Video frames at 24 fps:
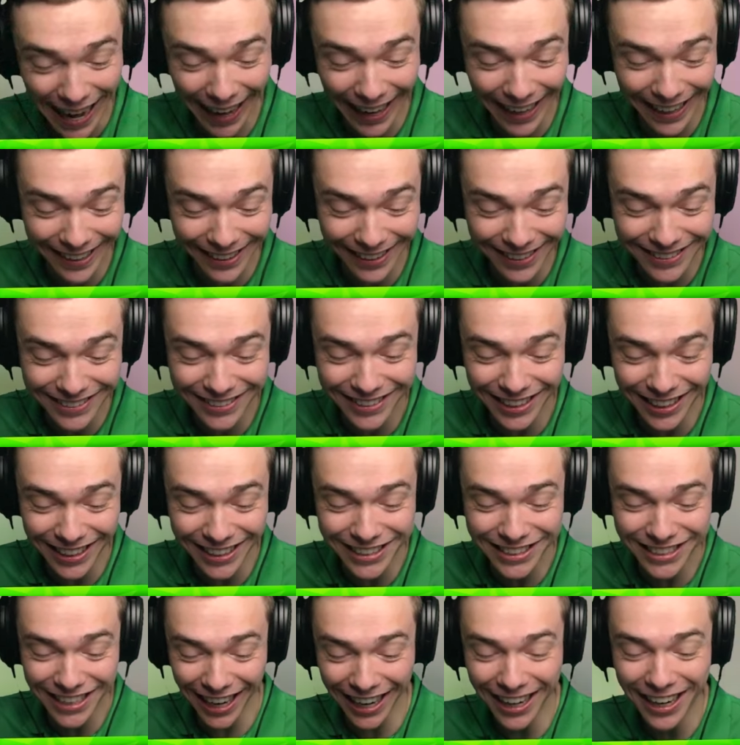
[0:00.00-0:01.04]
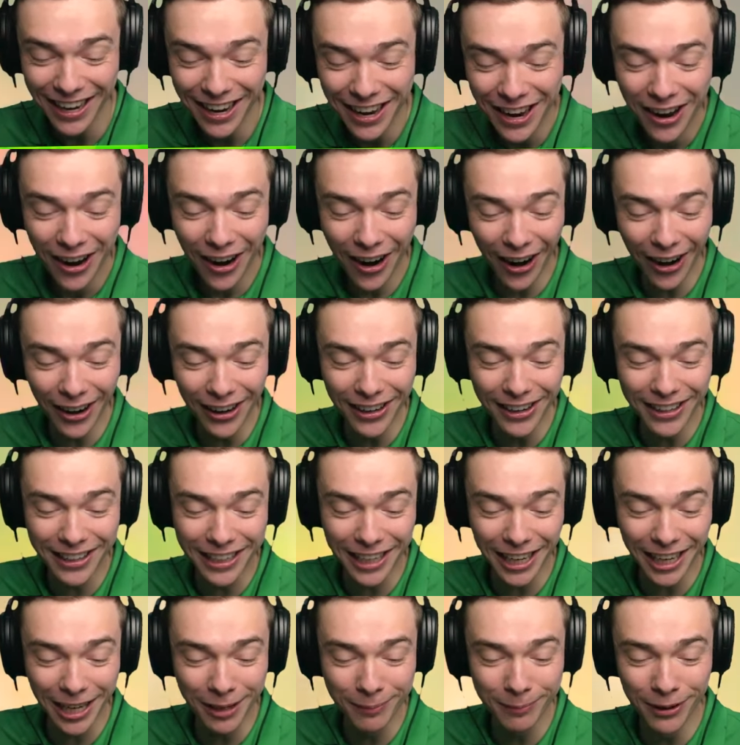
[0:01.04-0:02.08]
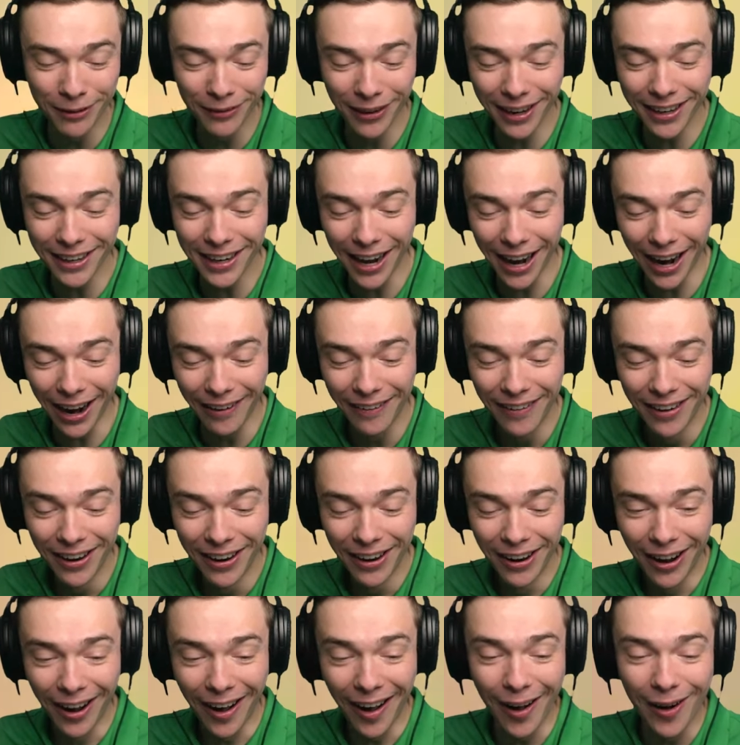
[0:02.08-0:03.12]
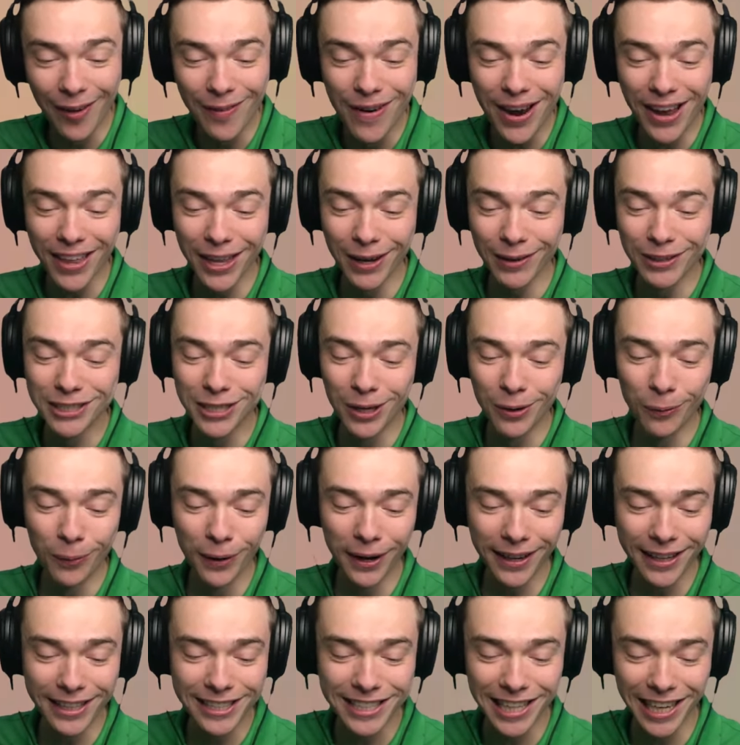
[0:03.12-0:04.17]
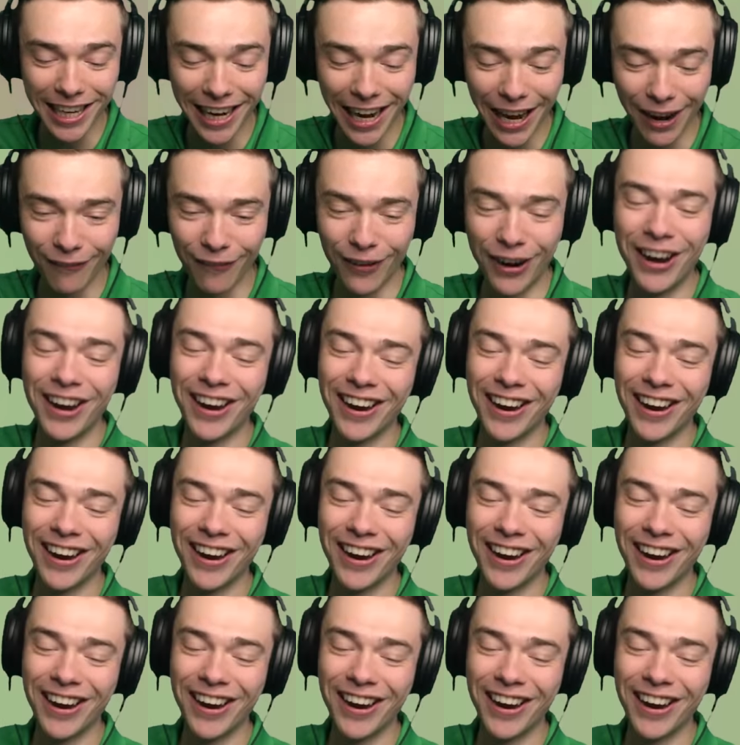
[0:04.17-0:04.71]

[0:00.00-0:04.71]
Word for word: alien DJ. Are you kidding me right now? Oh man, that was the weirdest thing ever.